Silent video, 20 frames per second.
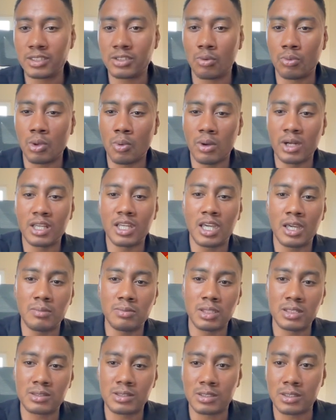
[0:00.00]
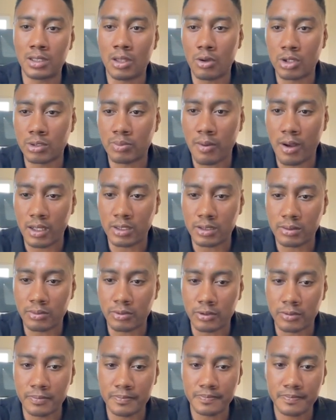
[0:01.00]
So we want to keep this as low as
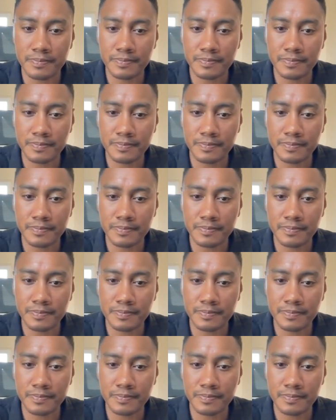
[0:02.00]
possible.